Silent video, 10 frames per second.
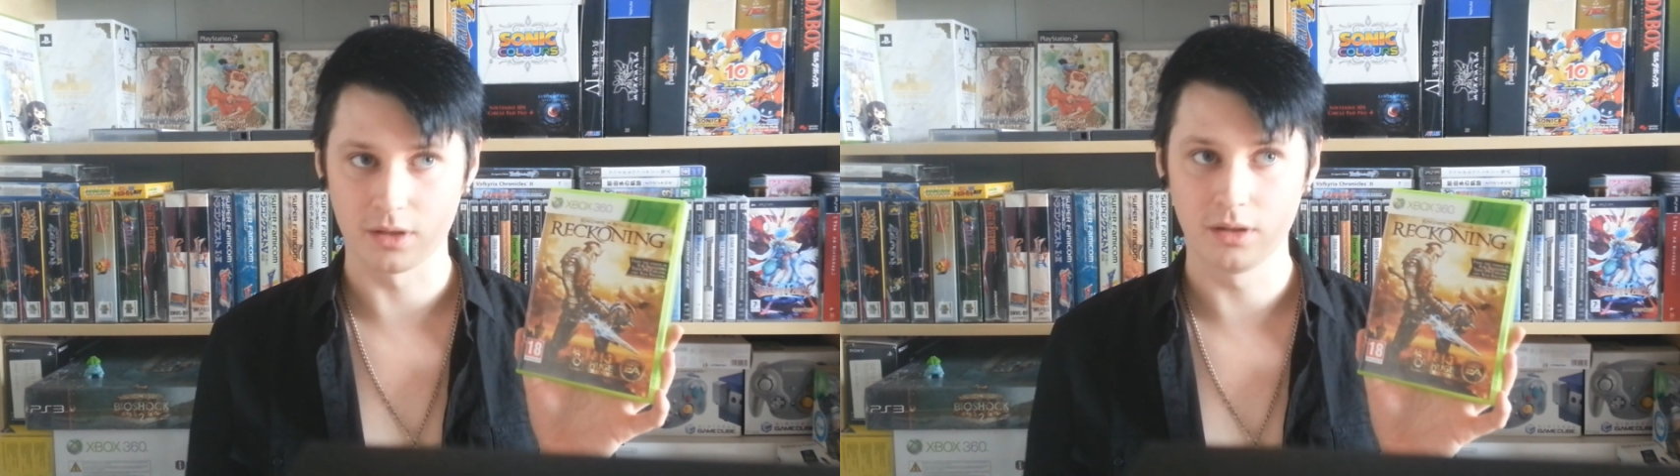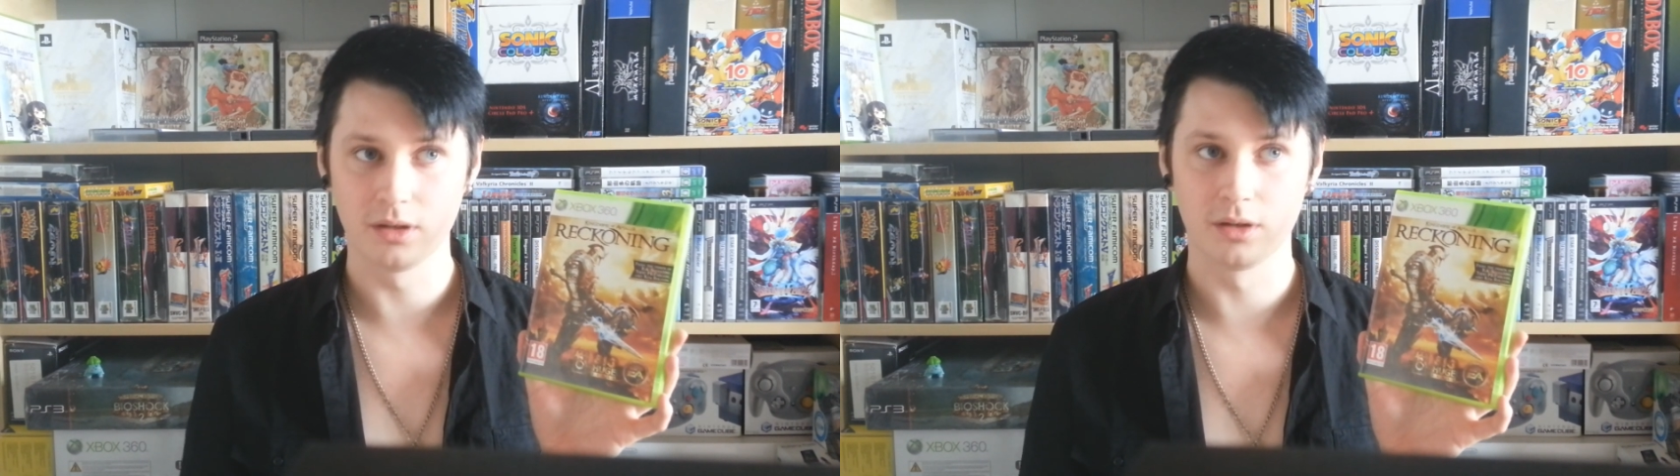
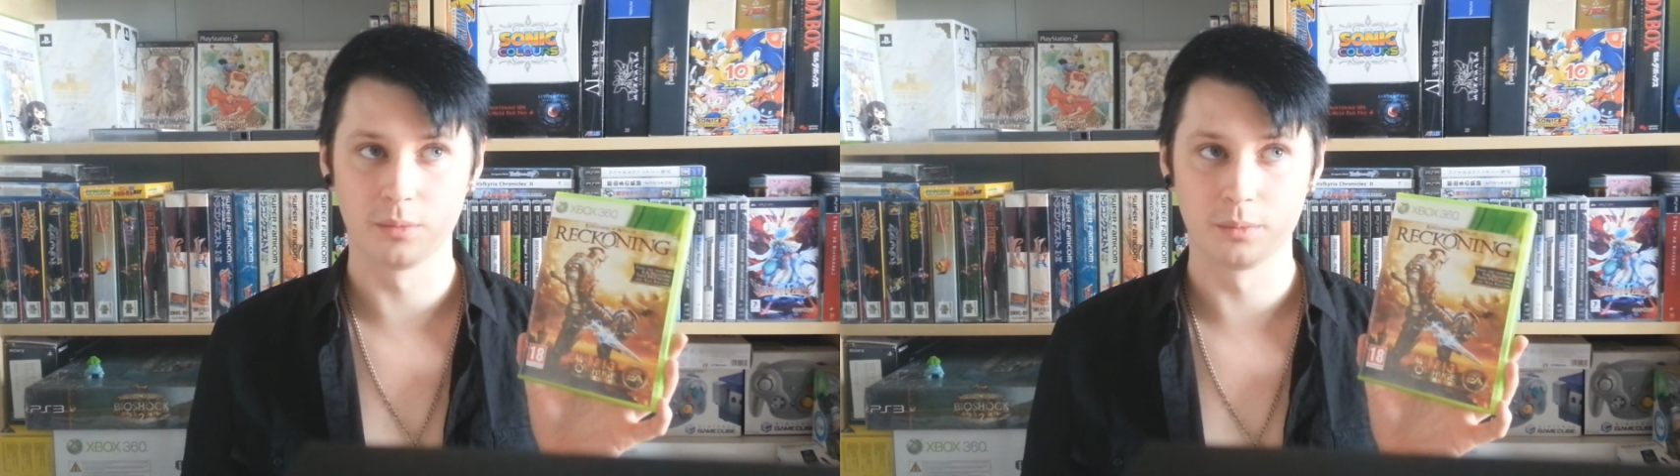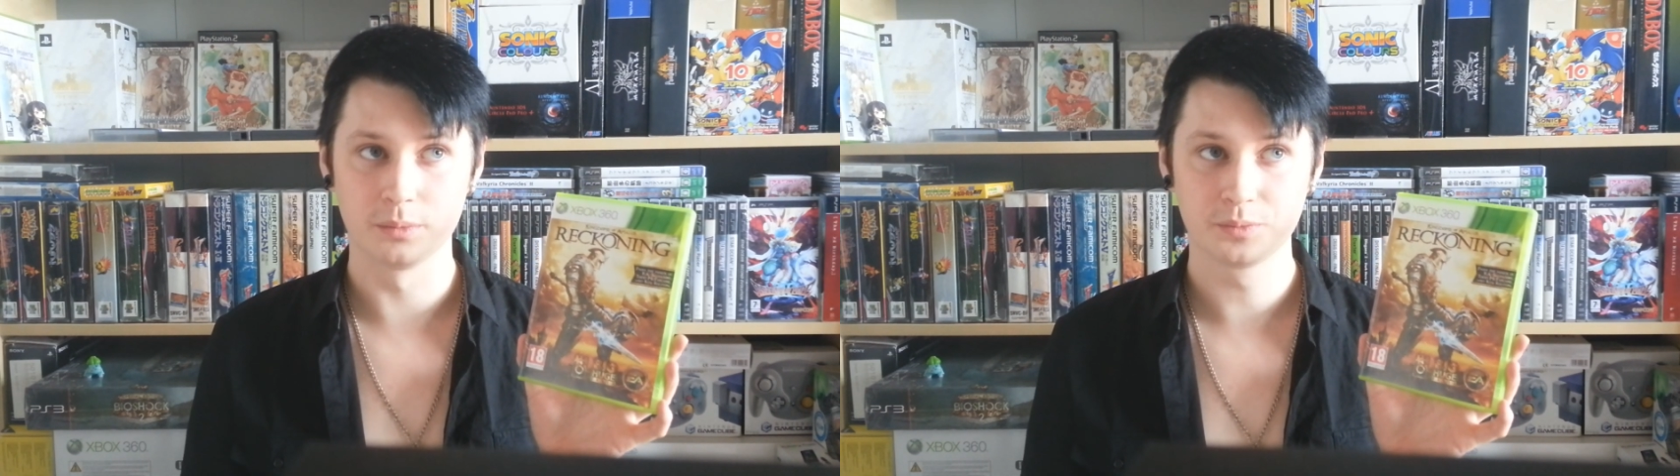
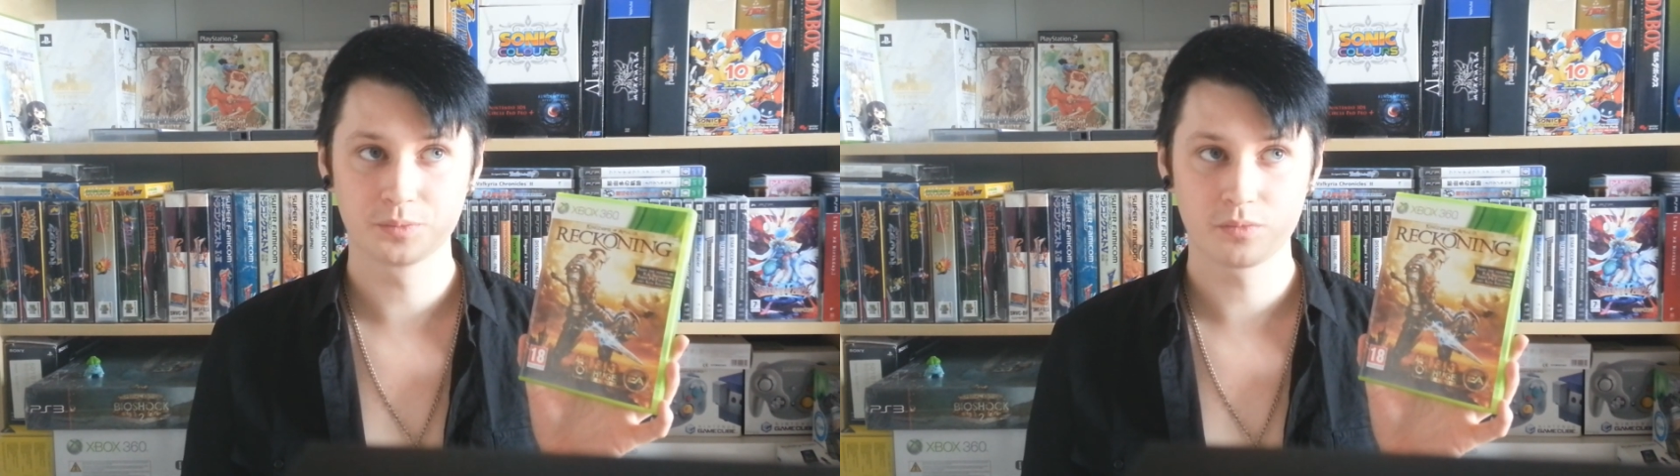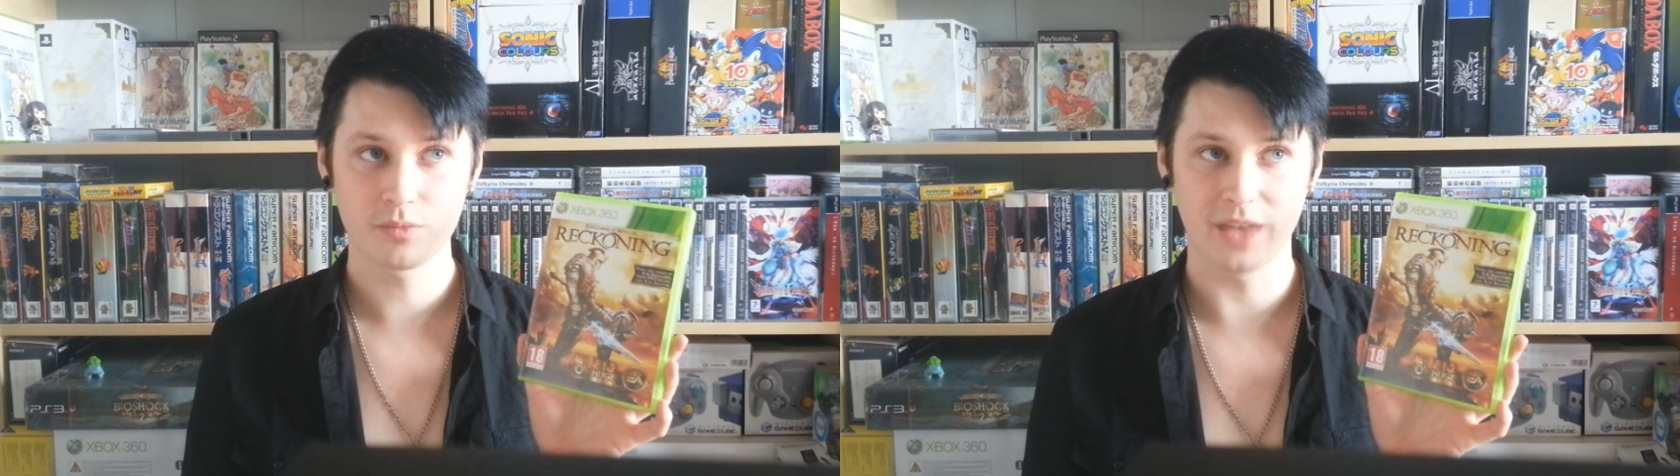
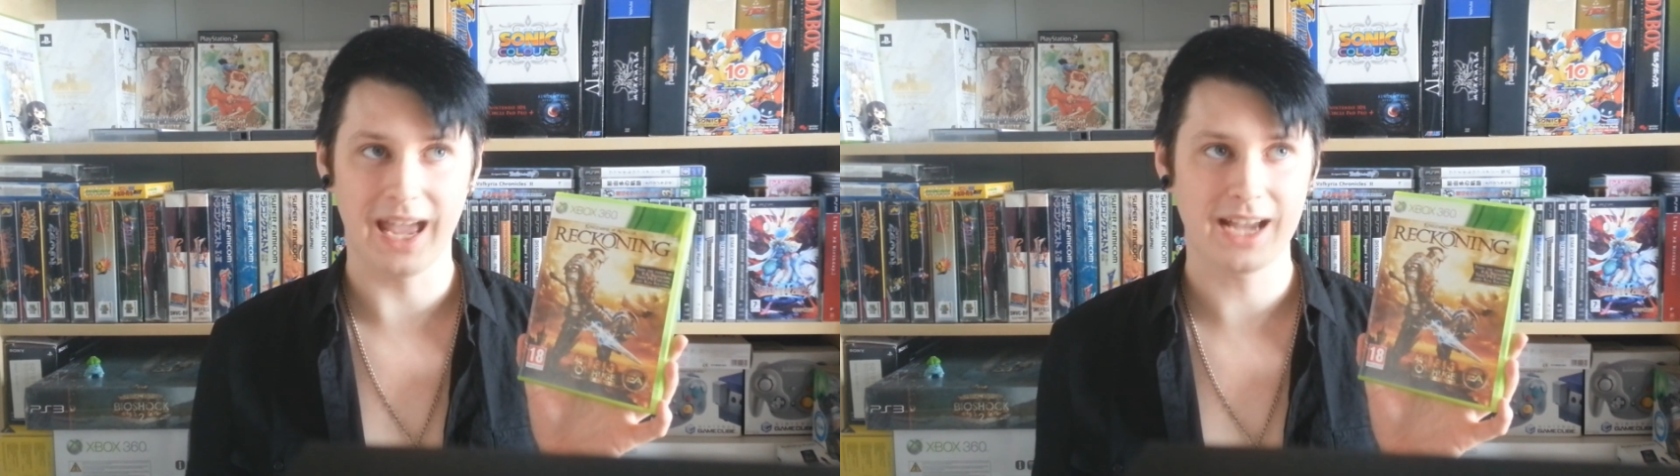The